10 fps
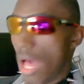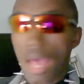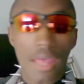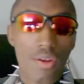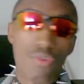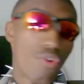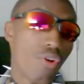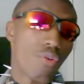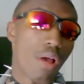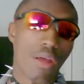I don't
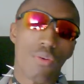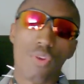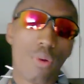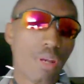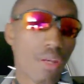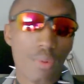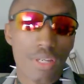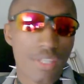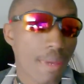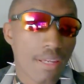know. I don't know what
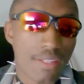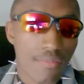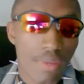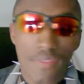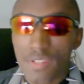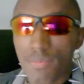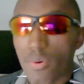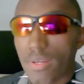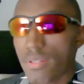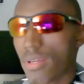anyone expects of me at this
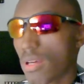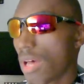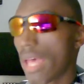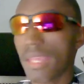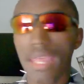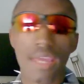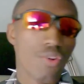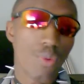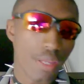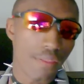point. I
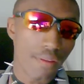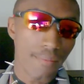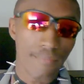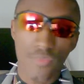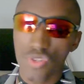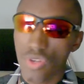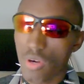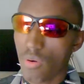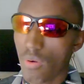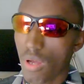can't do anything.
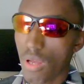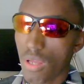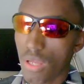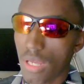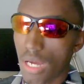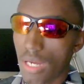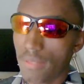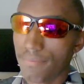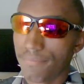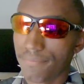So,
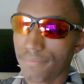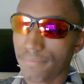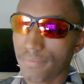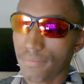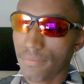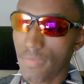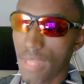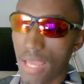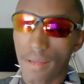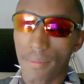um,
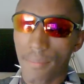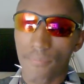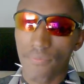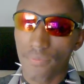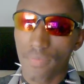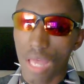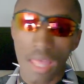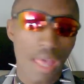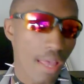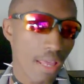yeah,
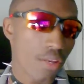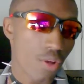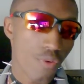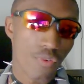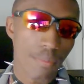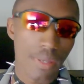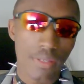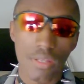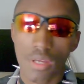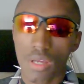I I gotta go for a
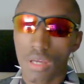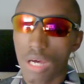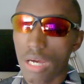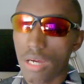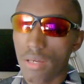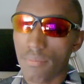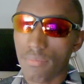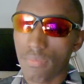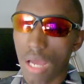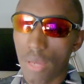bit. Um,
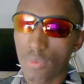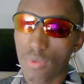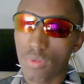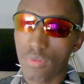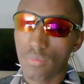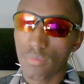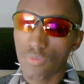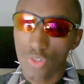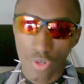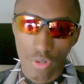I will
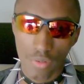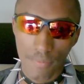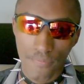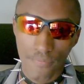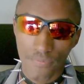return.